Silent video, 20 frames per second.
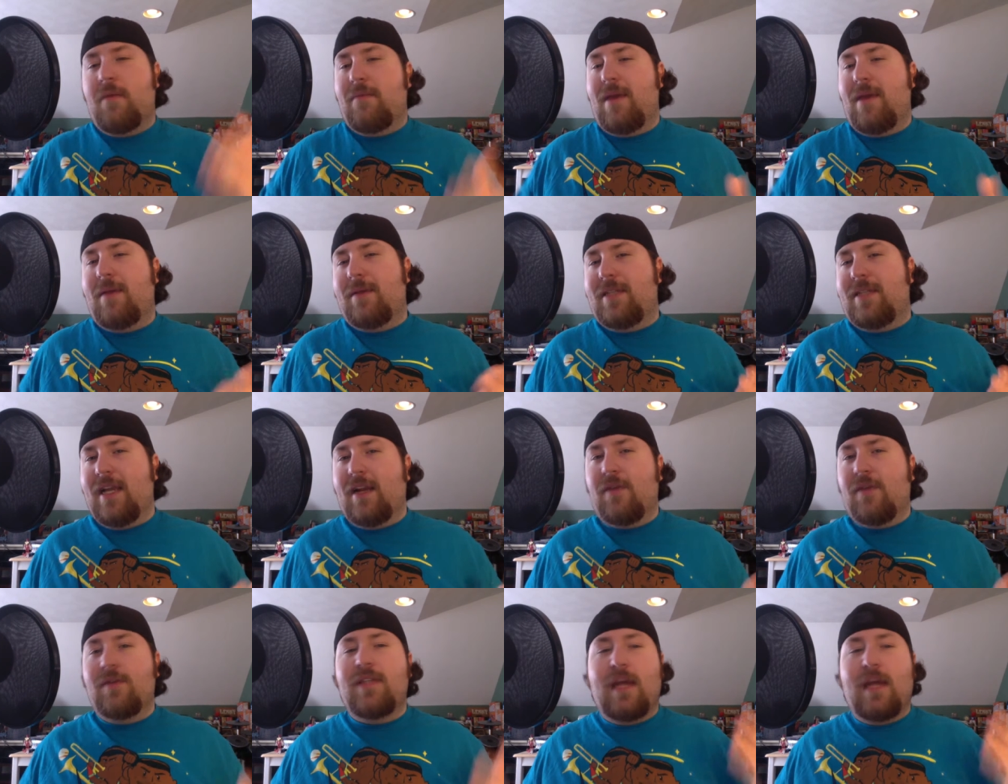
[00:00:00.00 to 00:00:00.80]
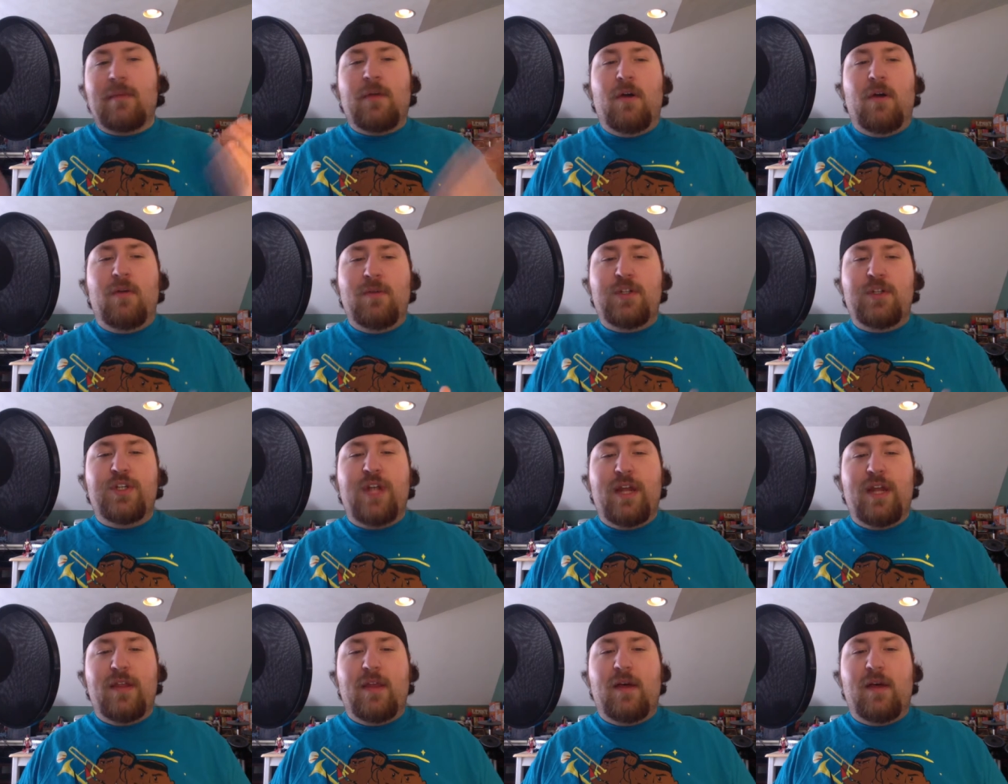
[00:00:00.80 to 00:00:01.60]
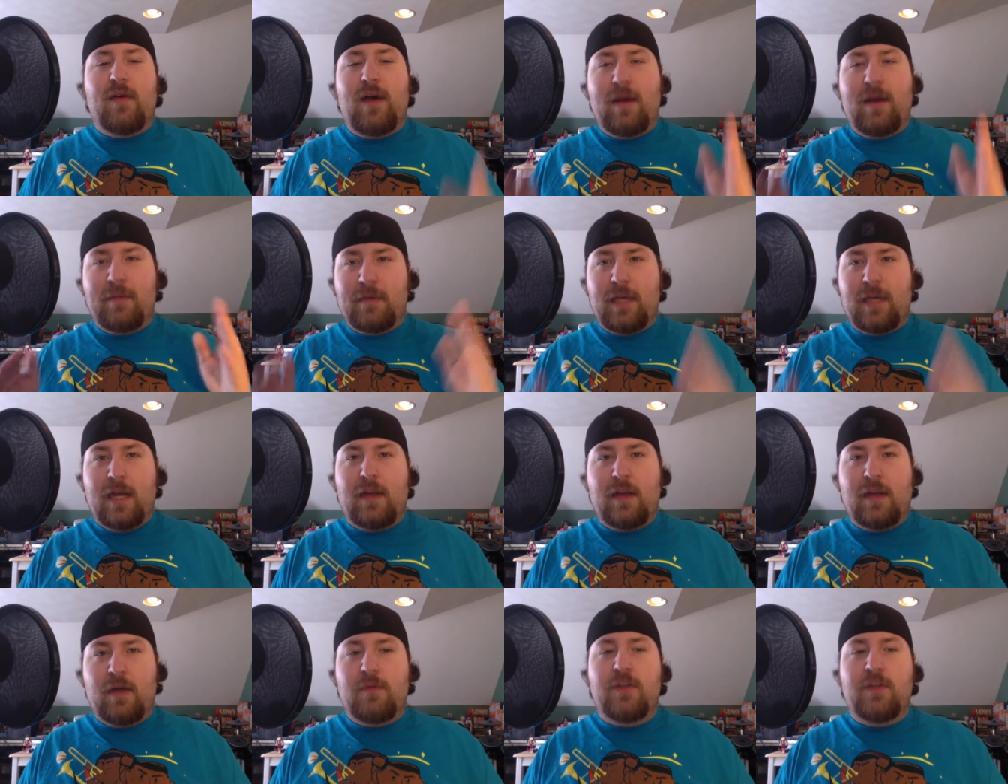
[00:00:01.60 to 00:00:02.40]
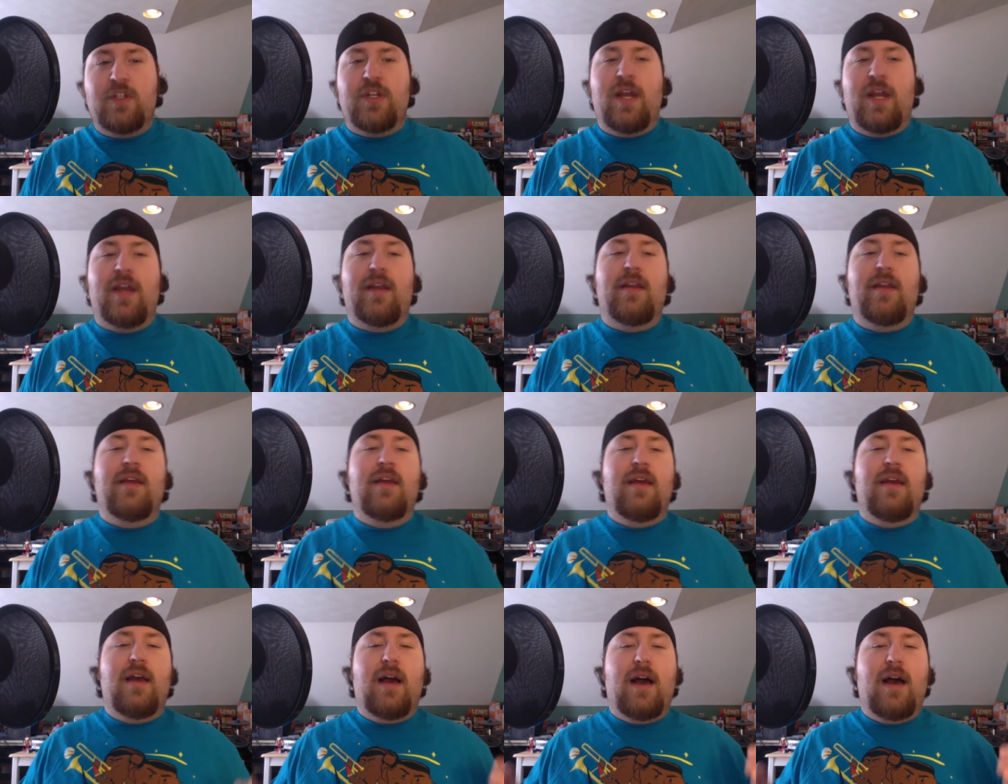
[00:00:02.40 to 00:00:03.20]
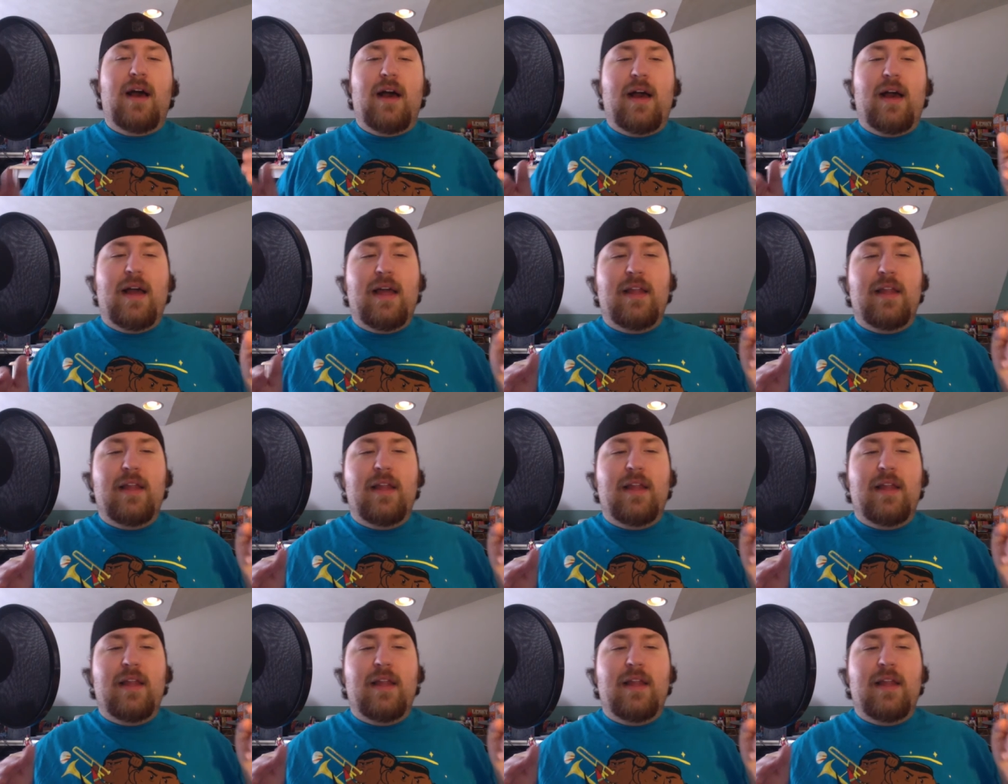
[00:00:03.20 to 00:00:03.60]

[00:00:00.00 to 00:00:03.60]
Maybe Taker wins. I'm going with Shane, though. I'm going to go with Shane. Uh,